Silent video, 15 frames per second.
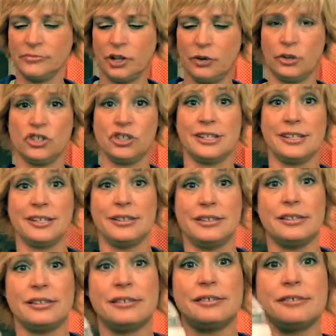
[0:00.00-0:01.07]
I want you to see
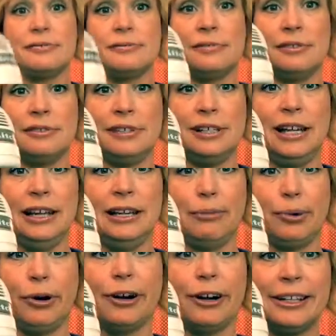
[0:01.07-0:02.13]
this. Ain't it
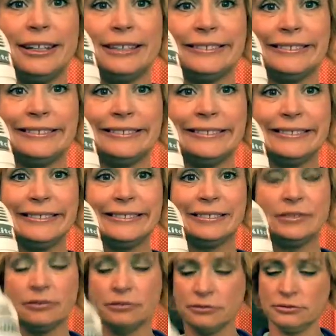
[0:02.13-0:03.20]
pretty?
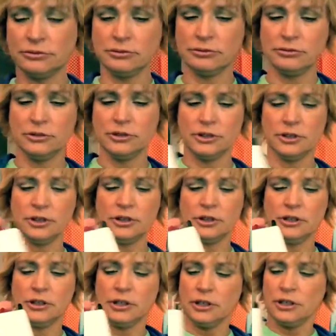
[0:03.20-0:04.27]

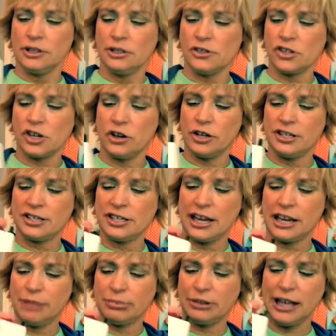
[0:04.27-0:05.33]
So you just
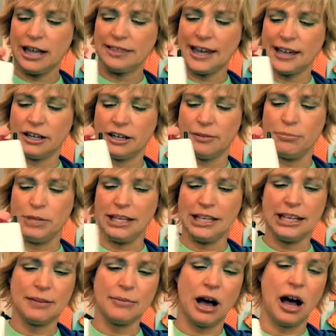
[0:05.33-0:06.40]
kind of blend that on a
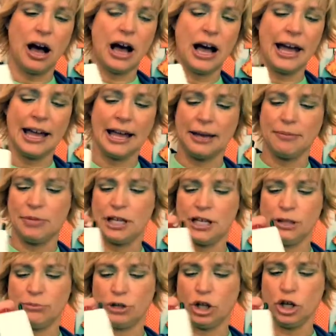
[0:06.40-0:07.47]
medium-high,
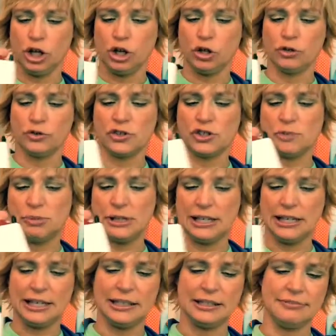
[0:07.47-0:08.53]
medium-low
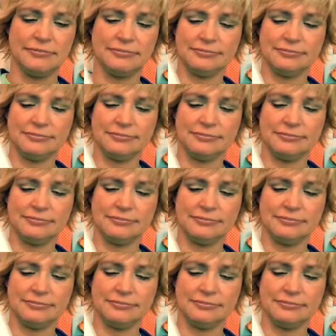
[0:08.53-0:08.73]
speed.